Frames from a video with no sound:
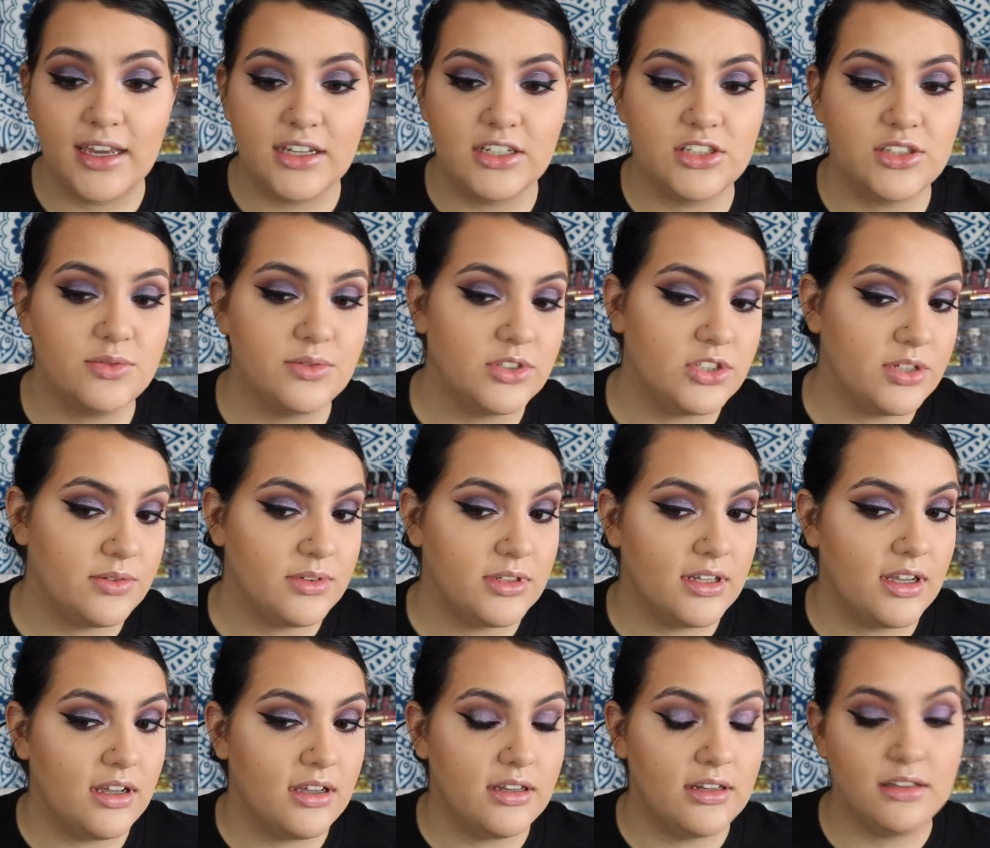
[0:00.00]
I just wish I would
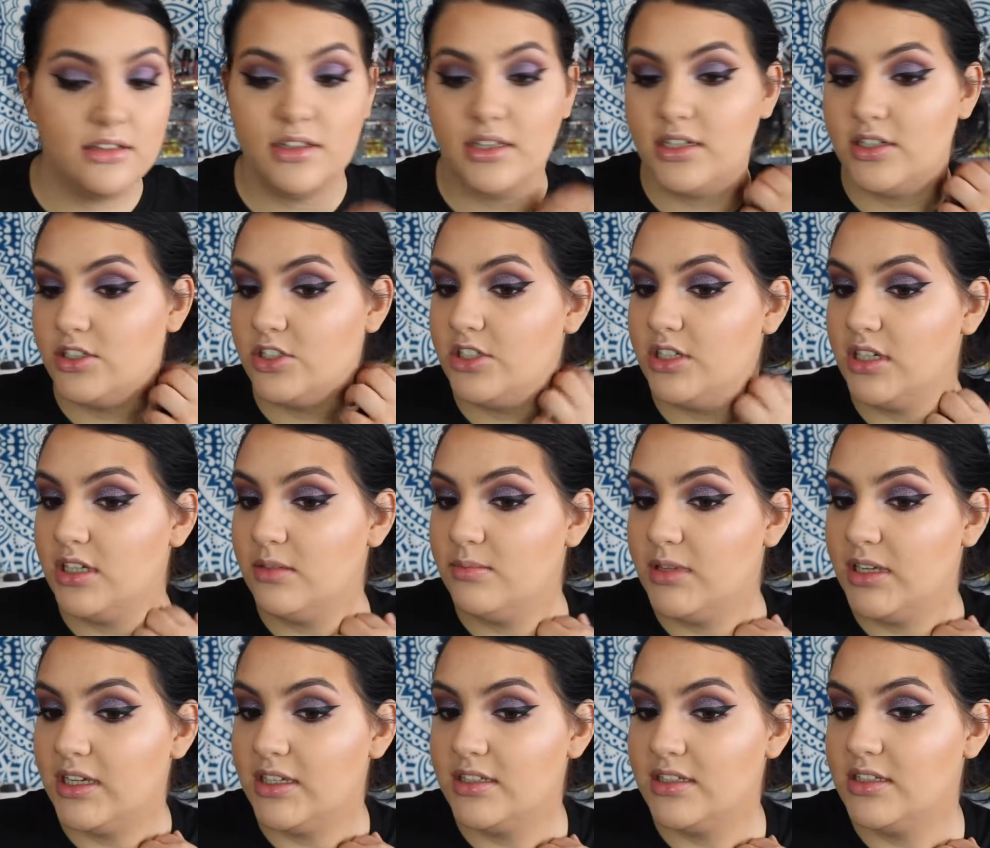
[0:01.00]
have gotten a lighter shade
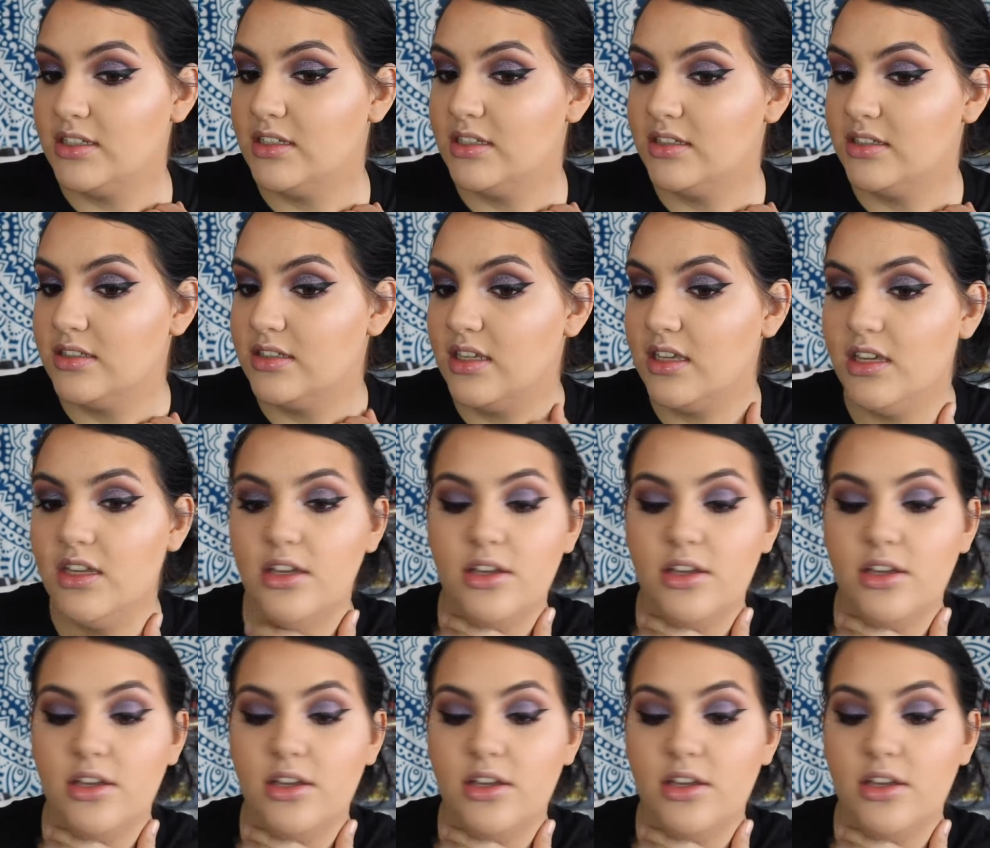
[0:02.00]
because it does